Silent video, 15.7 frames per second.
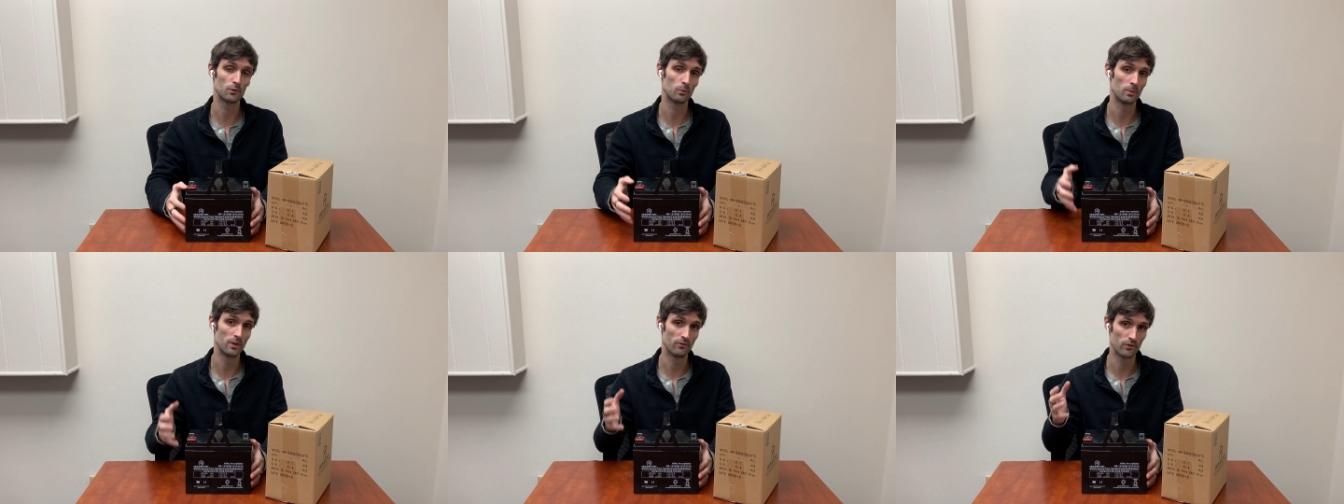
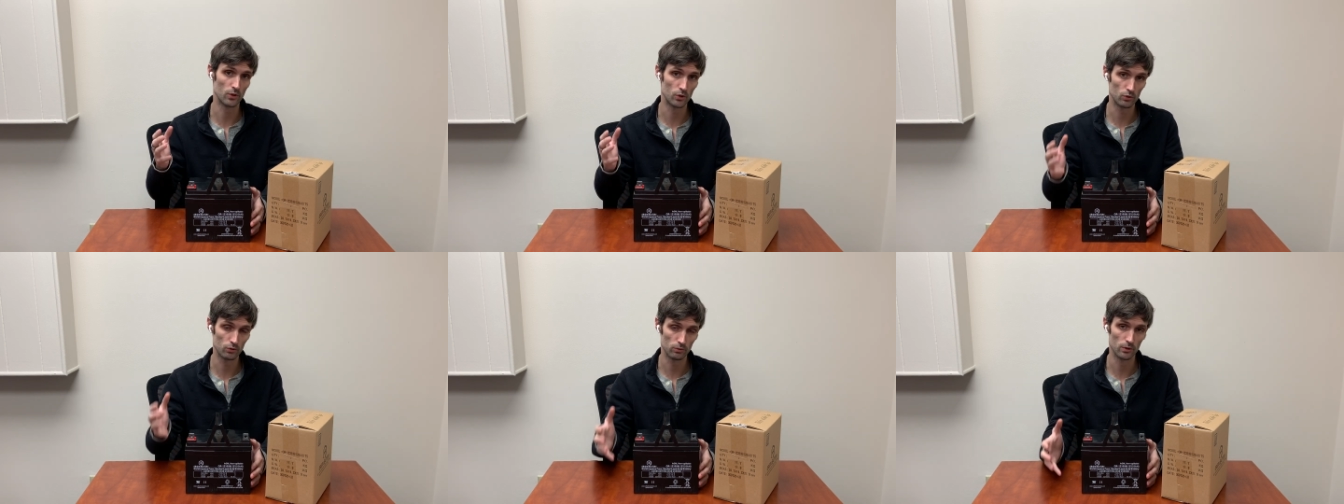will be for
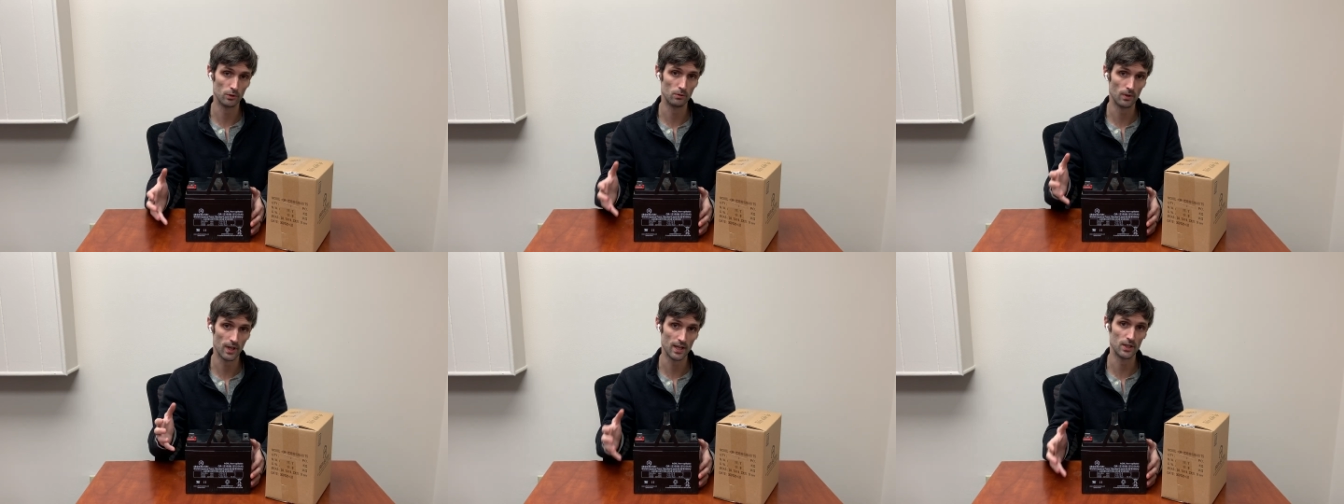the
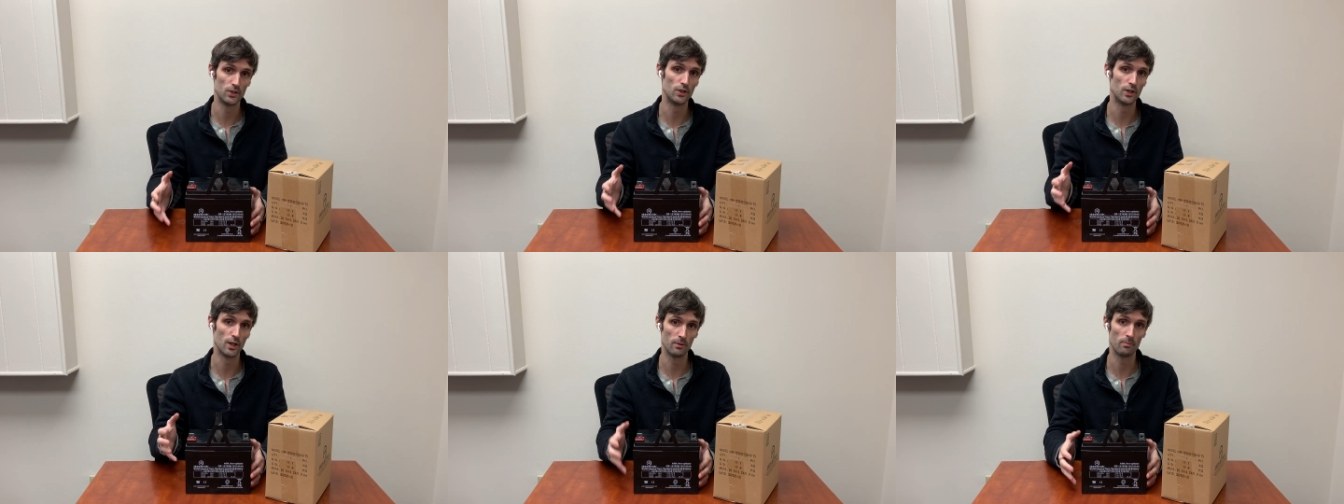true
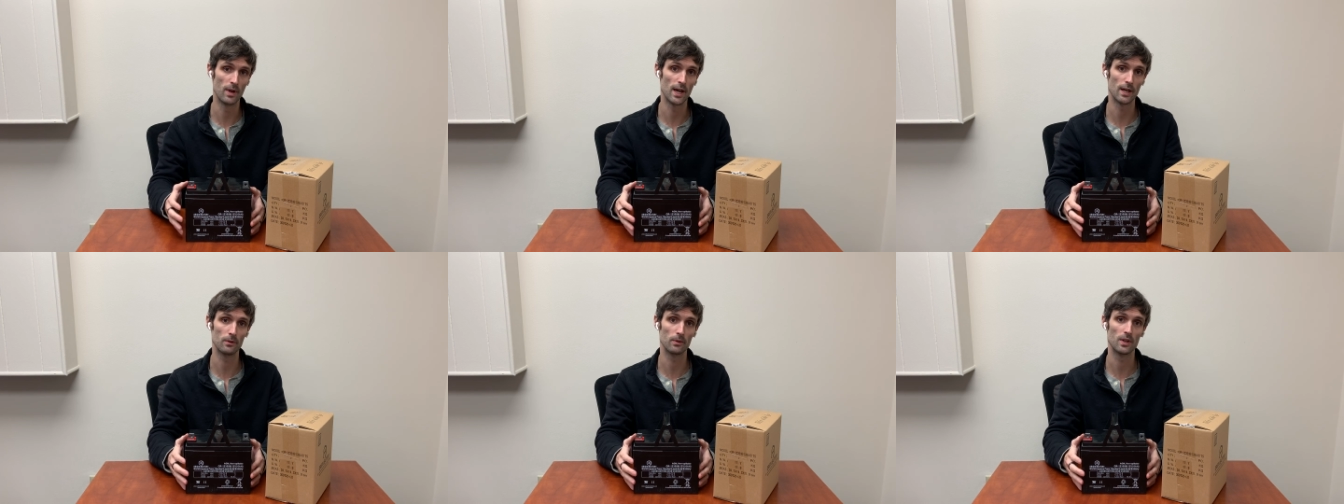AGM
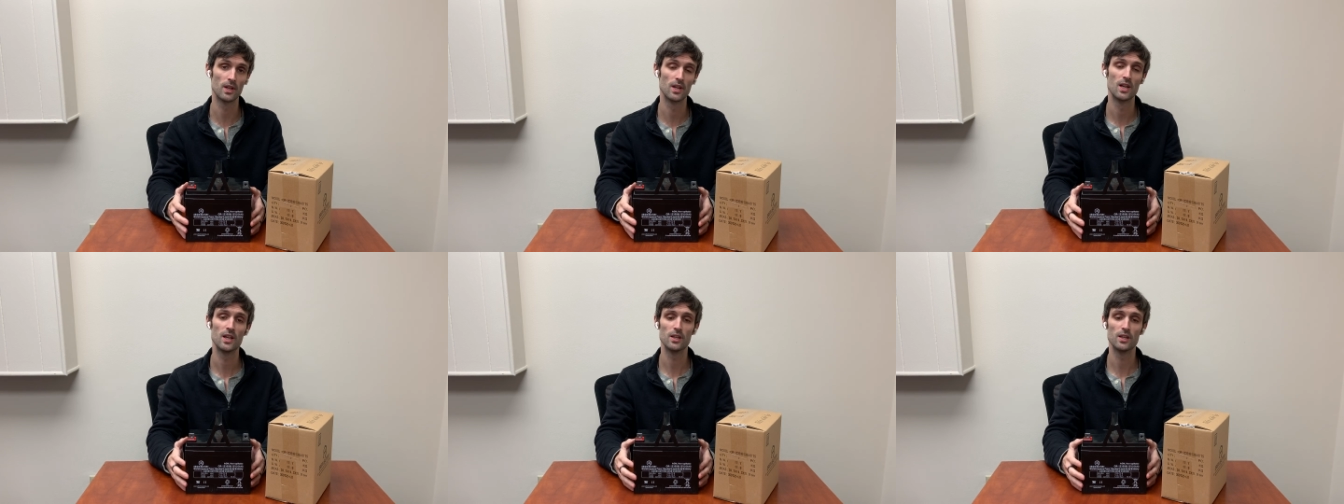battery.